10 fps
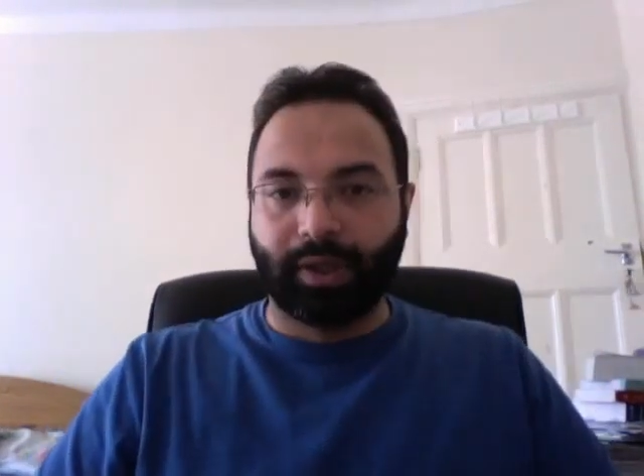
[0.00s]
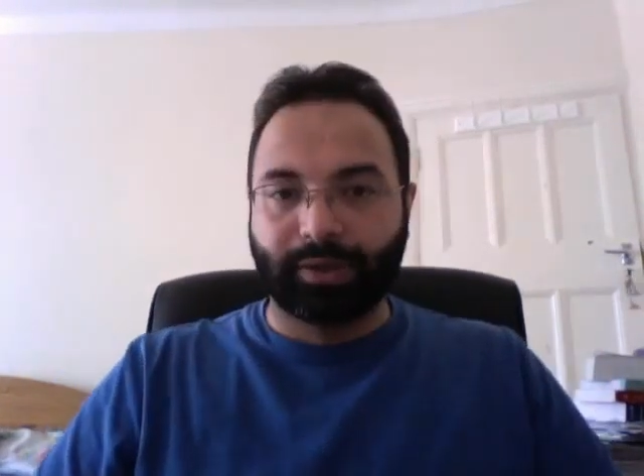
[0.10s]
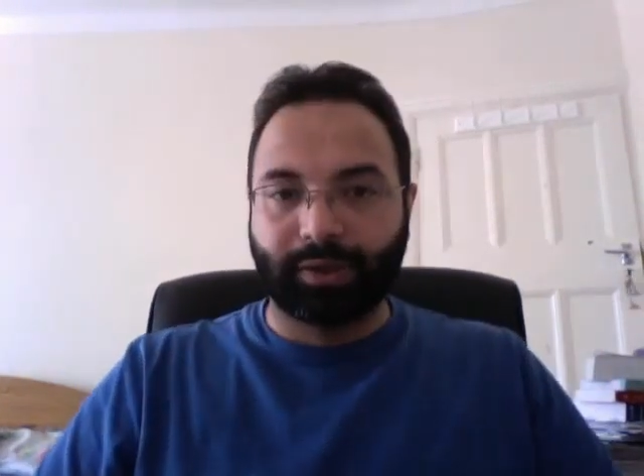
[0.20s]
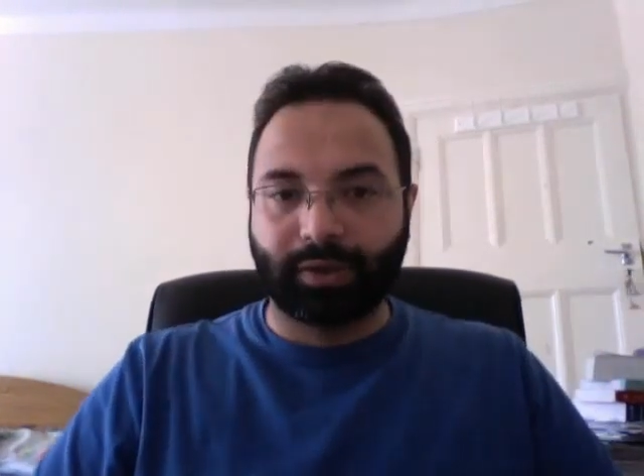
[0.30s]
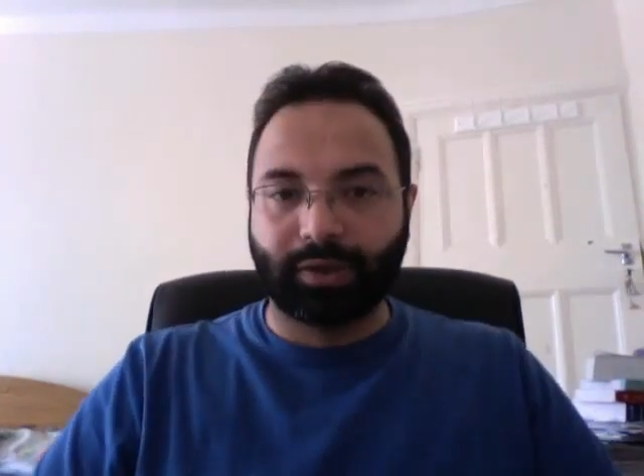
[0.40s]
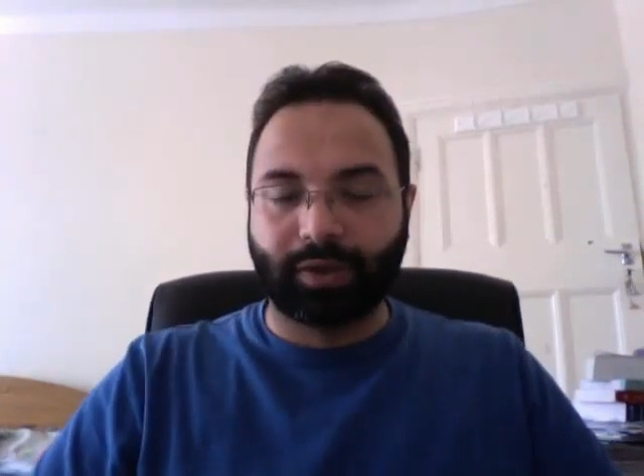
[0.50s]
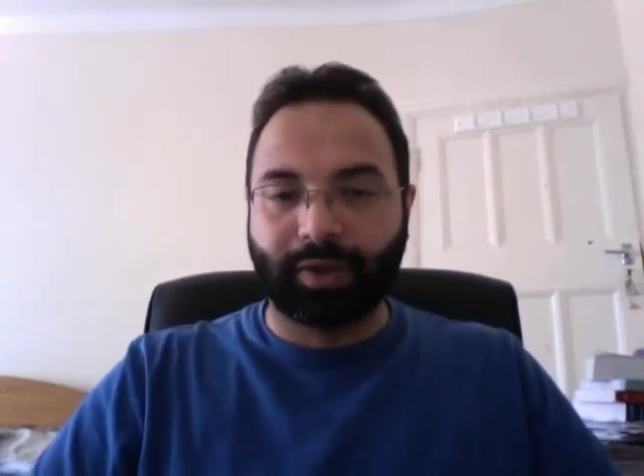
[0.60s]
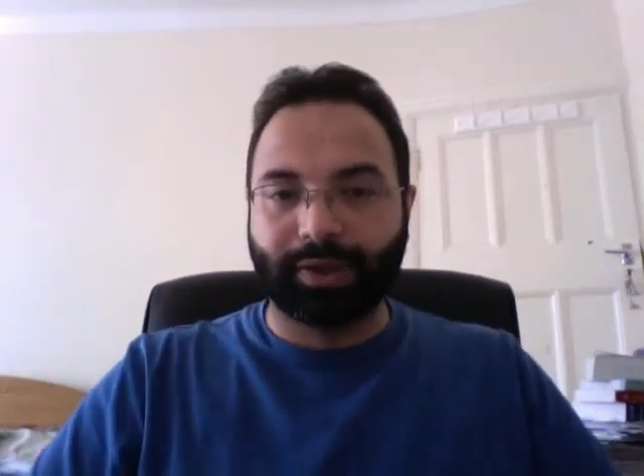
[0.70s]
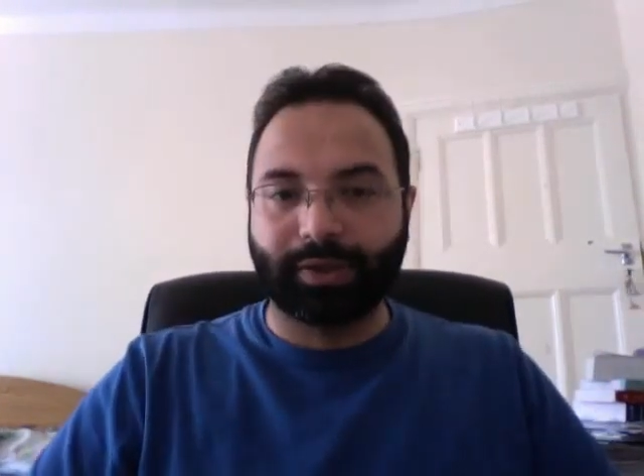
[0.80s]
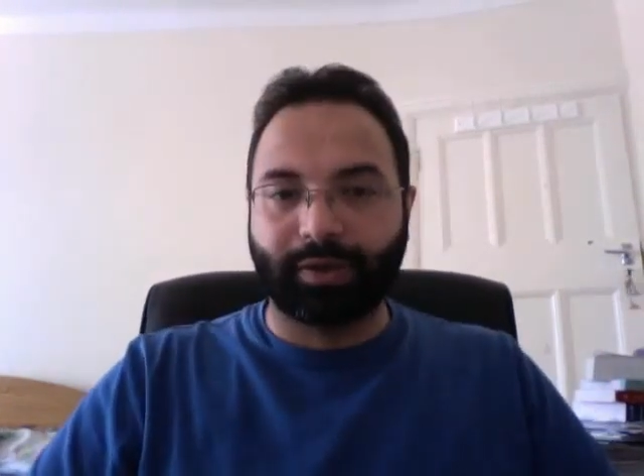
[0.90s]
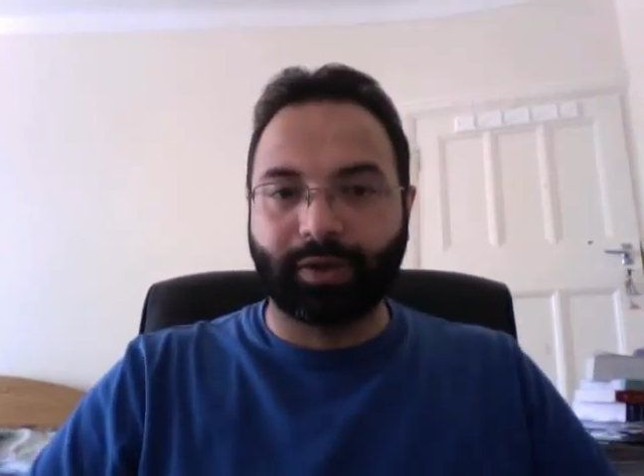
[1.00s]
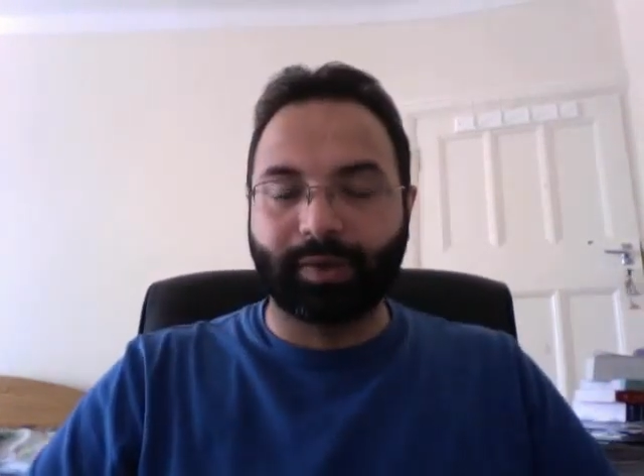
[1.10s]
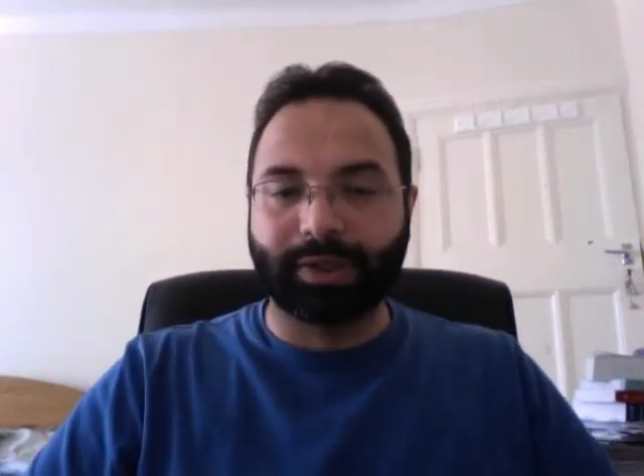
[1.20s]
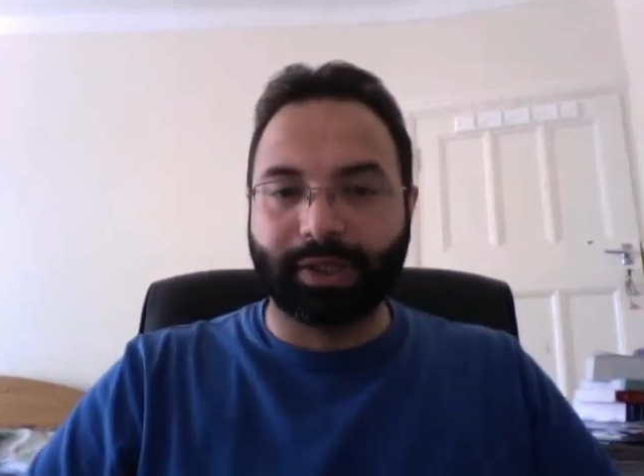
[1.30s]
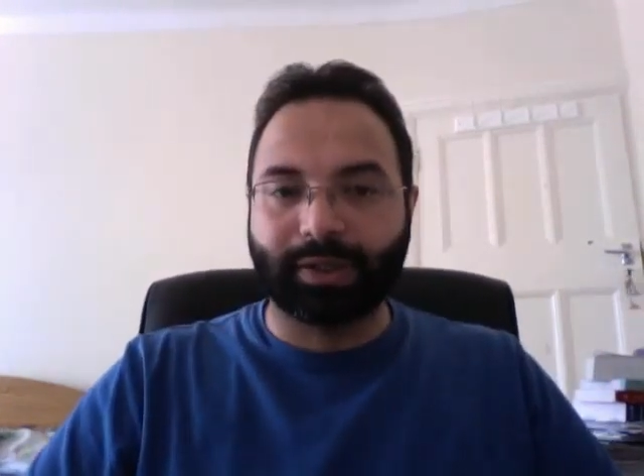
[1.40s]
So Dr. Qureshi's
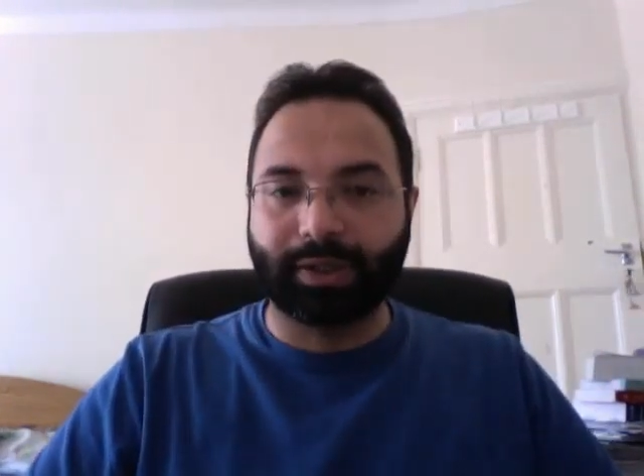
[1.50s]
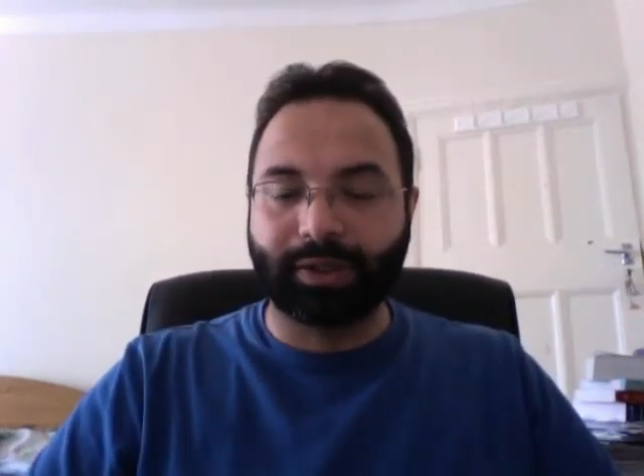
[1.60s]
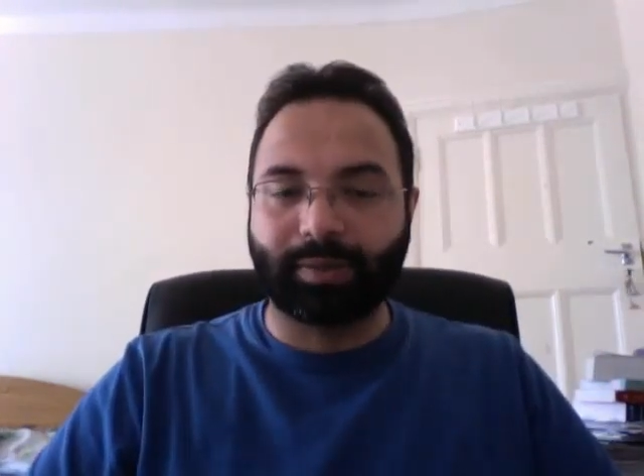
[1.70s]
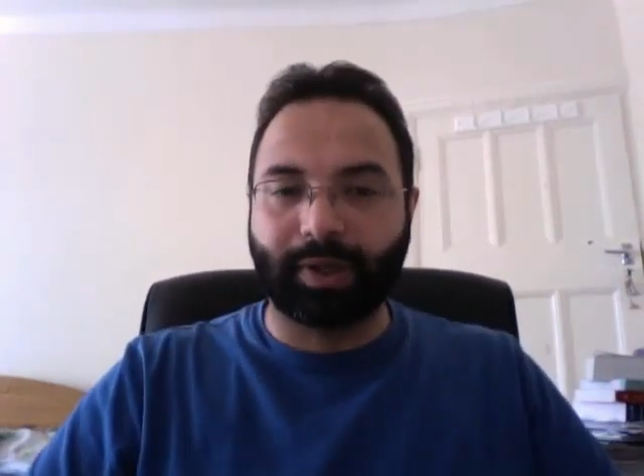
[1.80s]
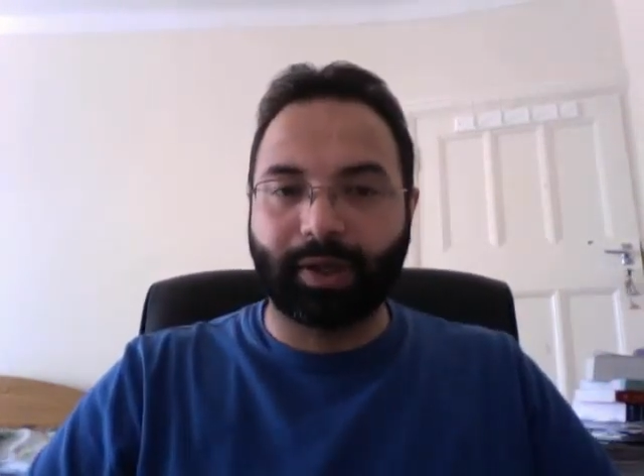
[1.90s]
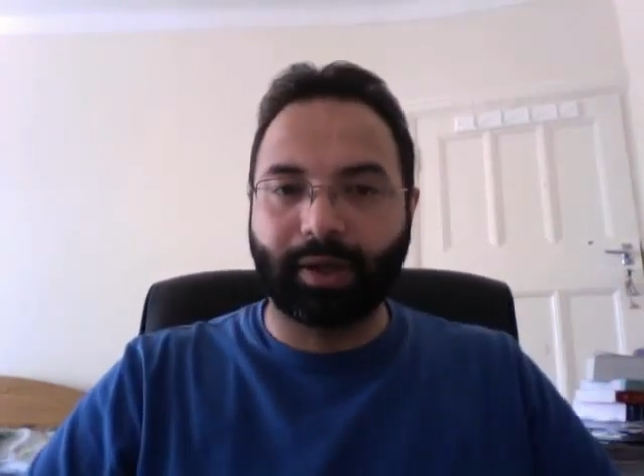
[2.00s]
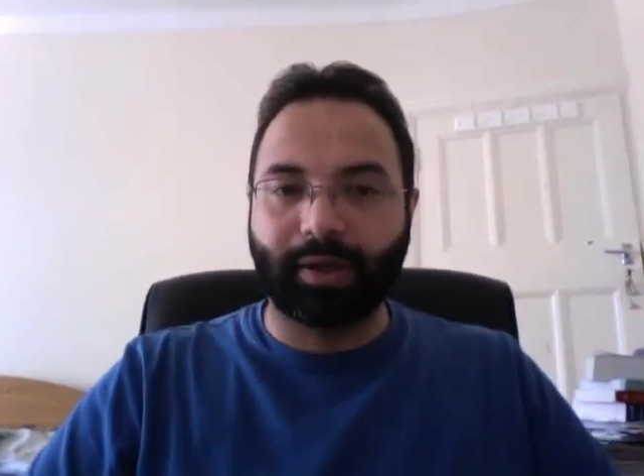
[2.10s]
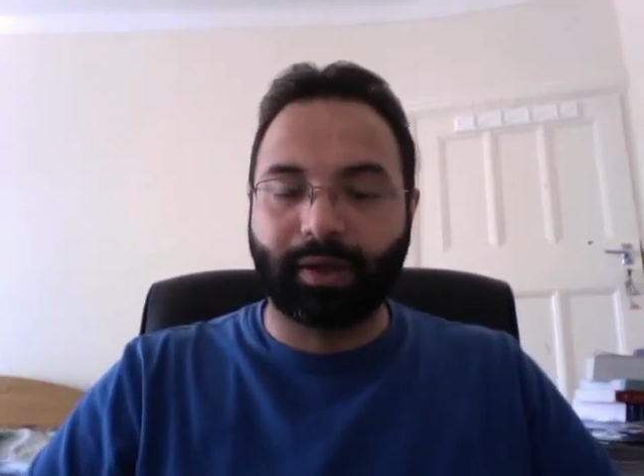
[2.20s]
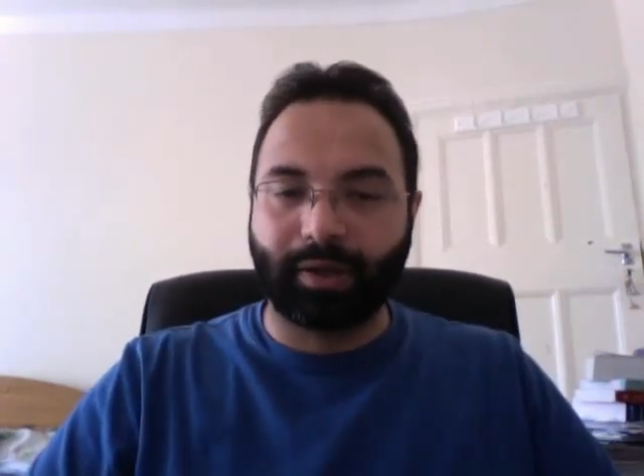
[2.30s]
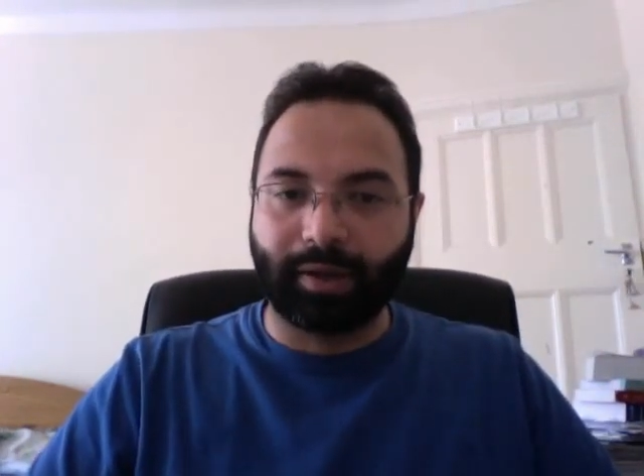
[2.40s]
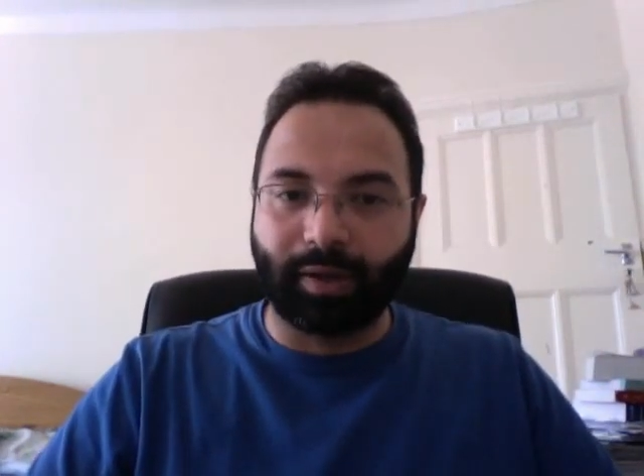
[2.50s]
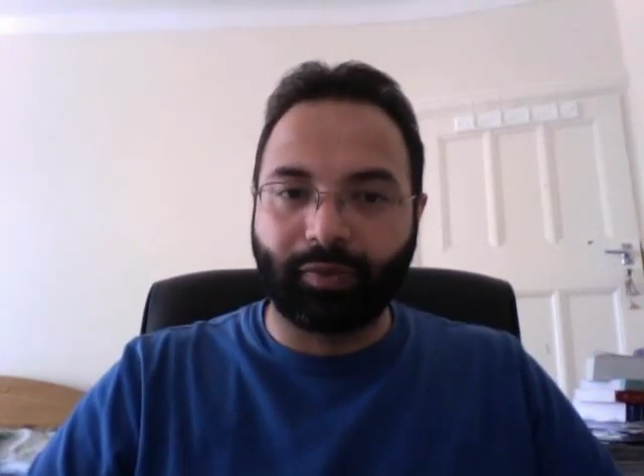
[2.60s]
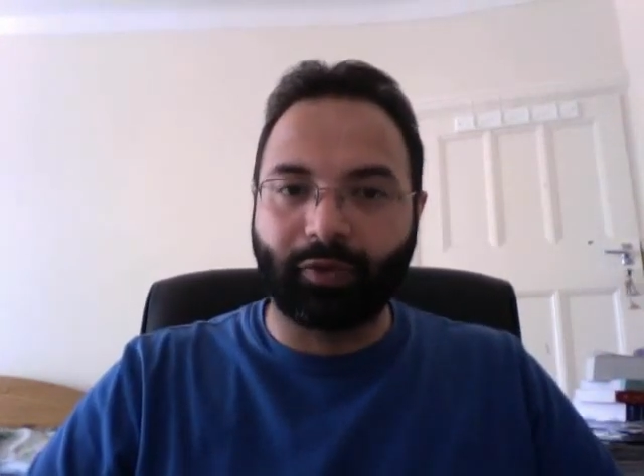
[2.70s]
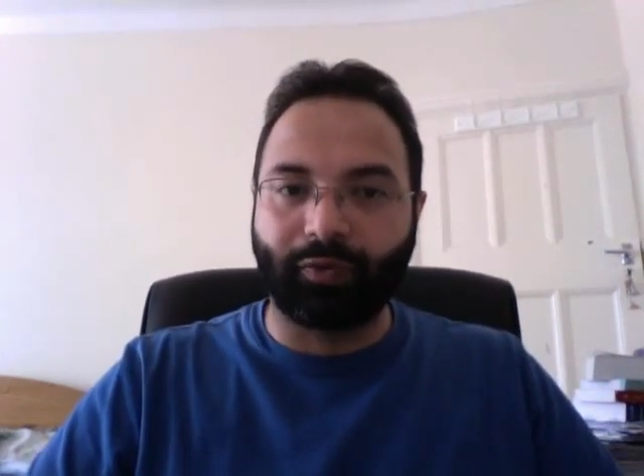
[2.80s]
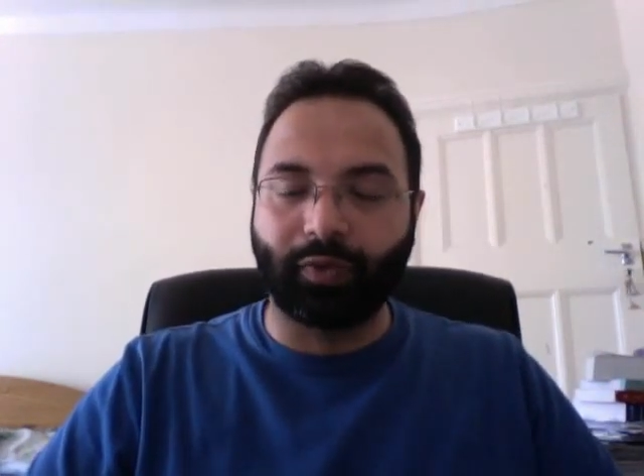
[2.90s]
arguments actually display a
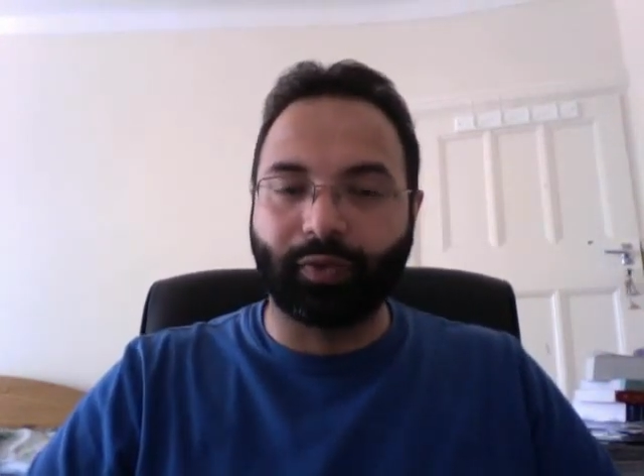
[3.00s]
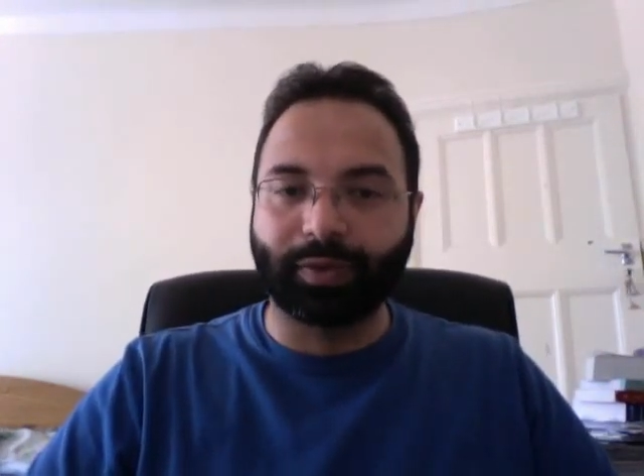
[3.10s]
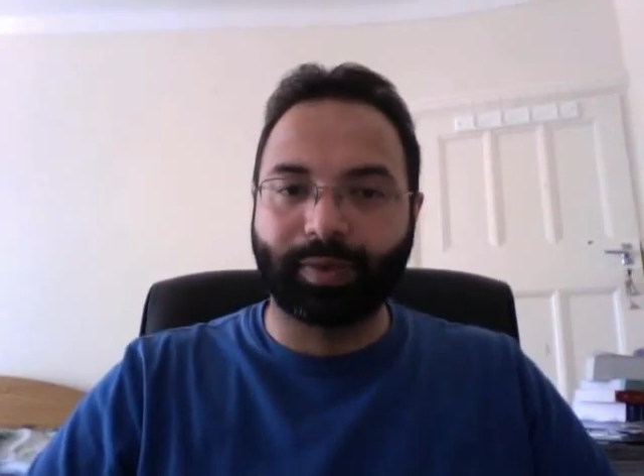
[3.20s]
number of flaws,